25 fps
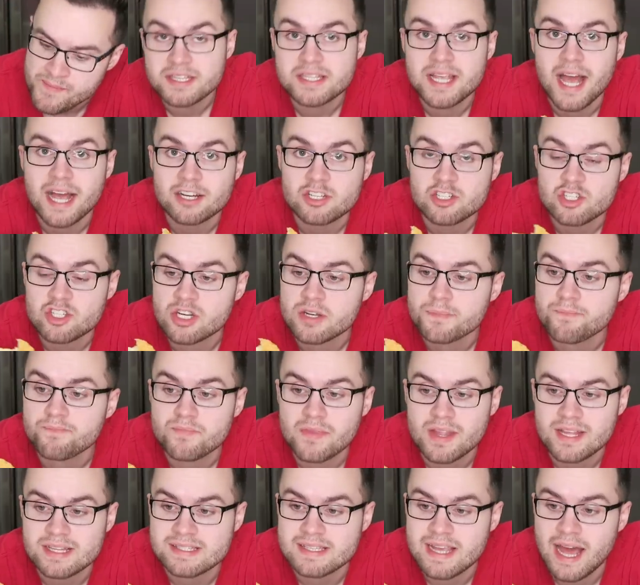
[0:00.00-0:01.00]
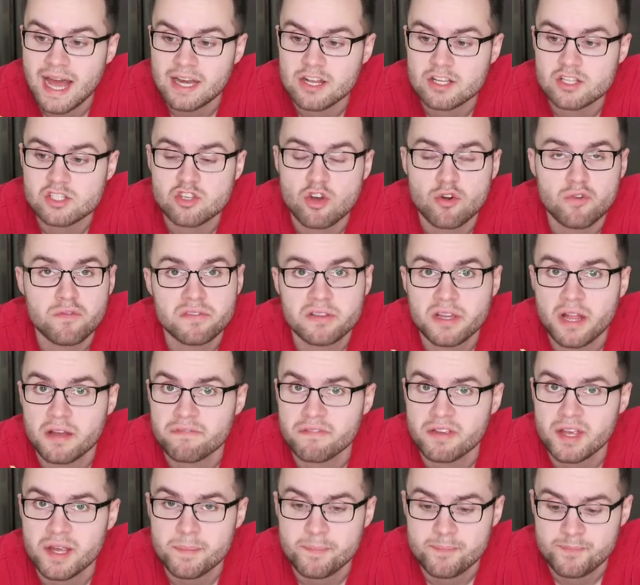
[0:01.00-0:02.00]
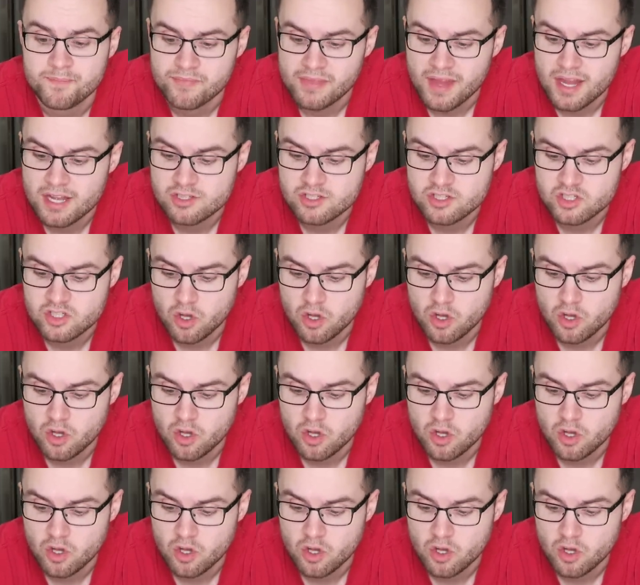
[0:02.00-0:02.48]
The texture inside is so fluffy and